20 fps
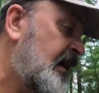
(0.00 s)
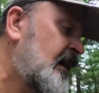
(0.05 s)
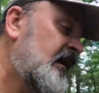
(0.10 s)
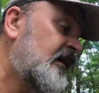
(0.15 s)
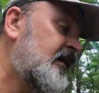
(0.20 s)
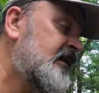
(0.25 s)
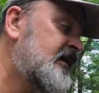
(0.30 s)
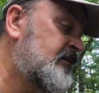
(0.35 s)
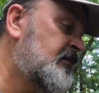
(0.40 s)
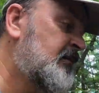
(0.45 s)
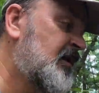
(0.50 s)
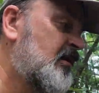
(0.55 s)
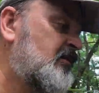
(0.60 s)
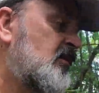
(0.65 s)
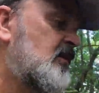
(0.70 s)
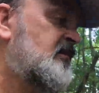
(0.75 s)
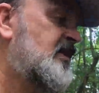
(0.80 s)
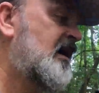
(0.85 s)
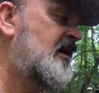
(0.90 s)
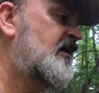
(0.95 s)
At least bug
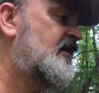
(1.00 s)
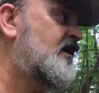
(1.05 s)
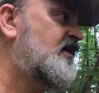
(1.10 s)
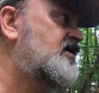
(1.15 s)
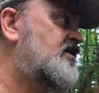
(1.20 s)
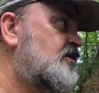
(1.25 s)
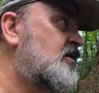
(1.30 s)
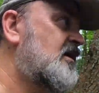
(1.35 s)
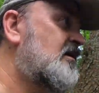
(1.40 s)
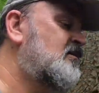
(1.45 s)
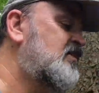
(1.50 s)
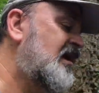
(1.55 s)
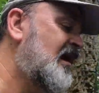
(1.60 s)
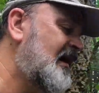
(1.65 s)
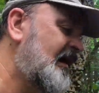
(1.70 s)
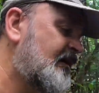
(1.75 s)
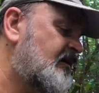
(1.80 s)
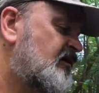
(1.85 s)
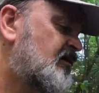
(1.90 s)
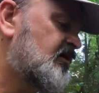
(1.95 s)
repellent that you would
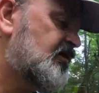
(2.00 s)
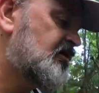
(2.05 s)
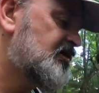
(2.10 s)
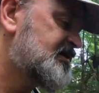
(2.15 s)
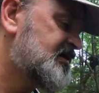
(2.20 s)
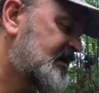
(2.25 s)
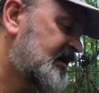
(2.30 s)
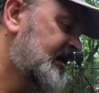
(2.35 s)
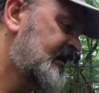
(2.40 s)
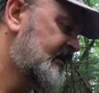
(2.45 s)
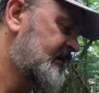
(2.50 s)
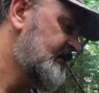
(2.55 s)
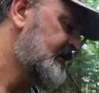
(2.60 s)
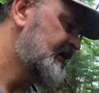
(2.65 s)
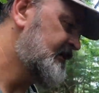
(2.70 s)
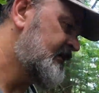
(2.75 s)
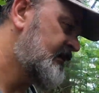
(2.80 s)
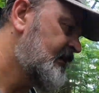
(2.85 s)
apply to your skin.